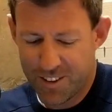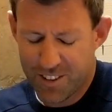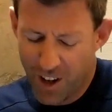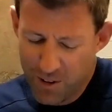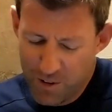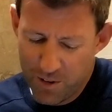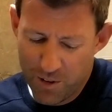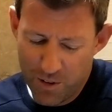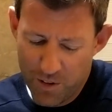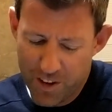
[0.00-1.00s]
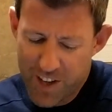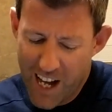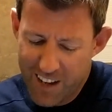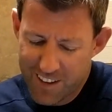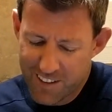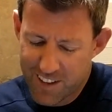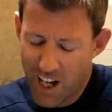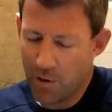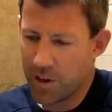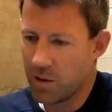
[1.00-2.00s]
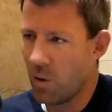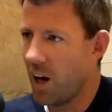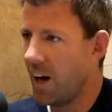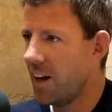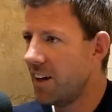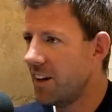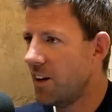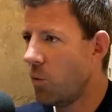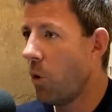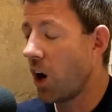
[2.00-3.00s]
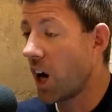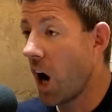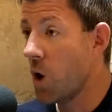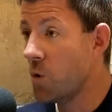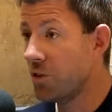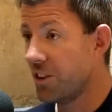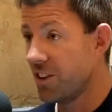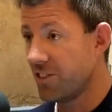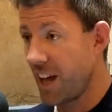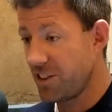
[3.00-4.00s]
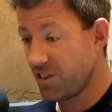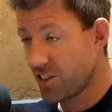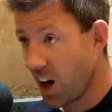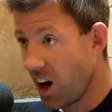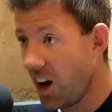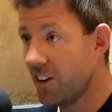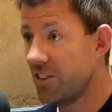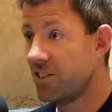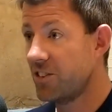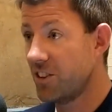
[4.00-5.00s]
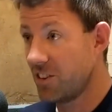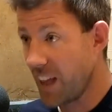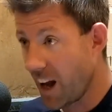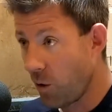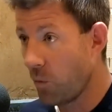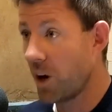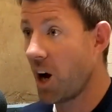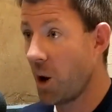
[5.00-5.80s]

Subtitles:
So the talent doesn't go anywhere. What goes is they start to doubt